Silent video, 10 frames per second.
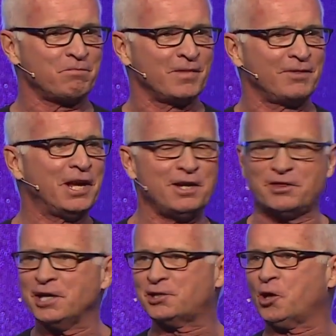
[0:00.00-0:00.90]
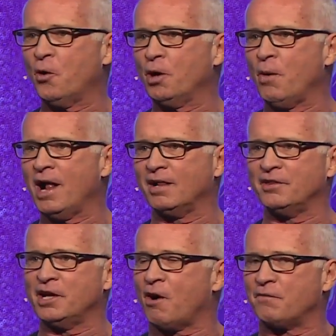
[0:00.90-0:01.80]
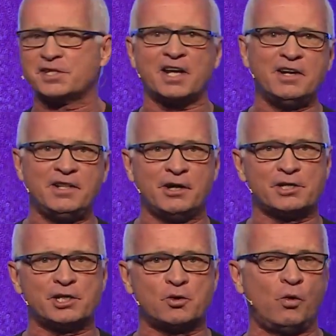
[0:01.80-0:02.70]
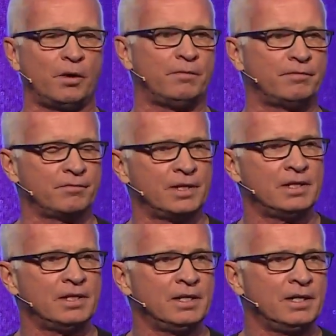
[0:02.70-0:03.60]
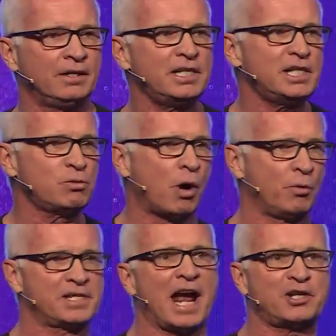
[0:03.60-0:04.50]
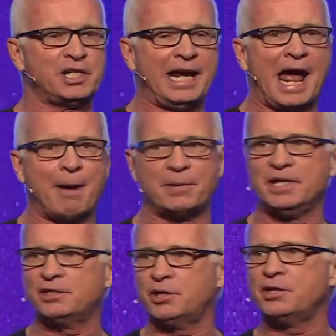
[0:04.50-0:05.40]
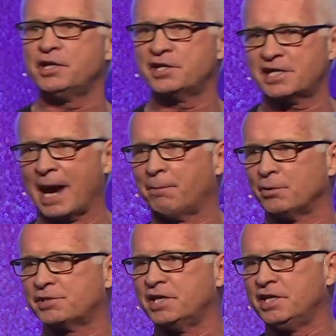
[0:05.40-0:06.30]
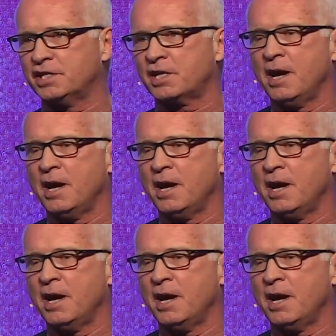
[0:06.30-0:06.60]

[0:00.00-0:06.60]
Things are going well, and then all of a sudden there's a storm. This is what was actually happening to the disciples in this